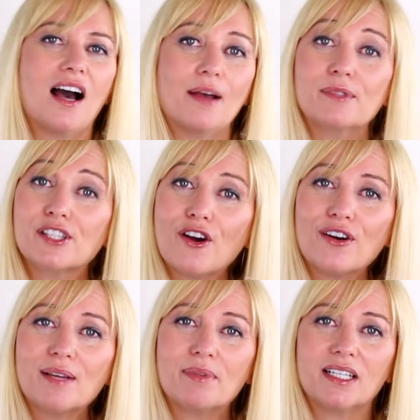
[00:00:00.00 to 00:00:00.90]
I'm
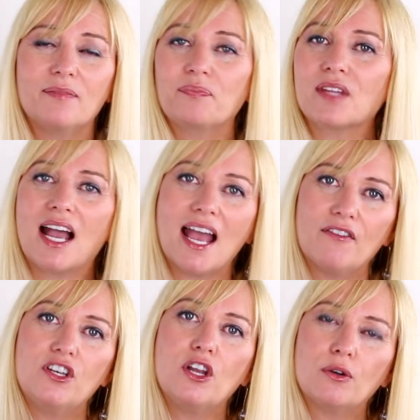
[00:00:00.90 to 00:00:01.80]
sorry, but I
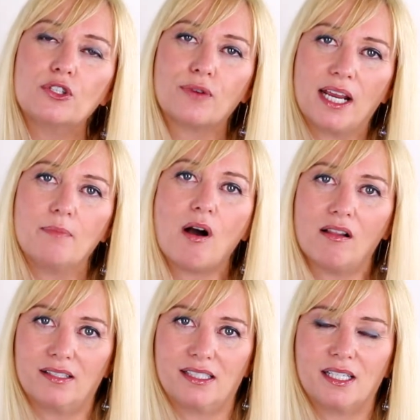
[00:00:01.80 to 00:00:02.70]
have a no trade
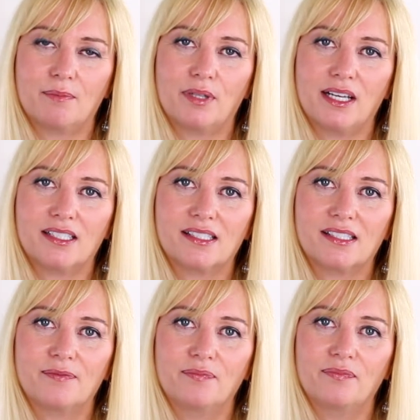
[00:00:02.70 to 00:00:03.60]
policy in
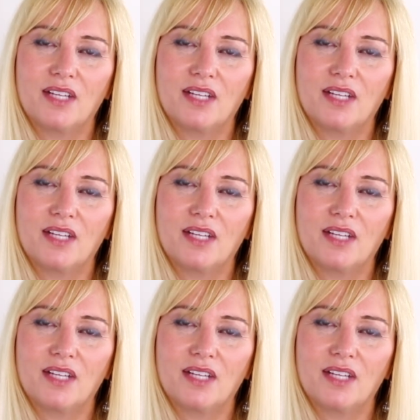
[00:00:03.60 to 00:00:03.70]
place.